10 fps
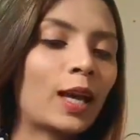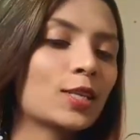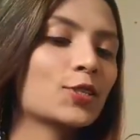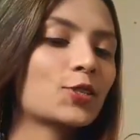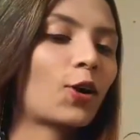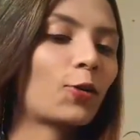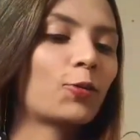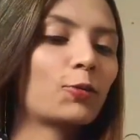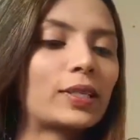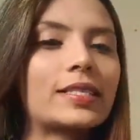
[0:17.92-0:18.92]
So
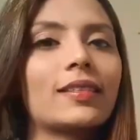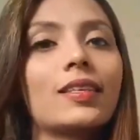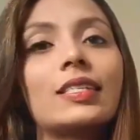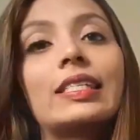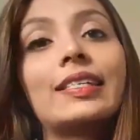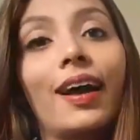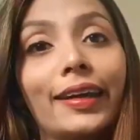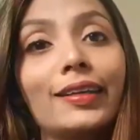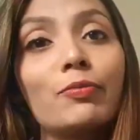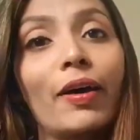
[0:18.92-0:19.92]
what's in this
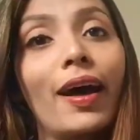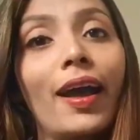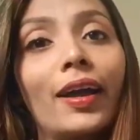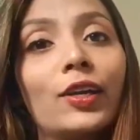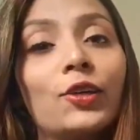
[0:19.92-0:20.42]
tiny bag?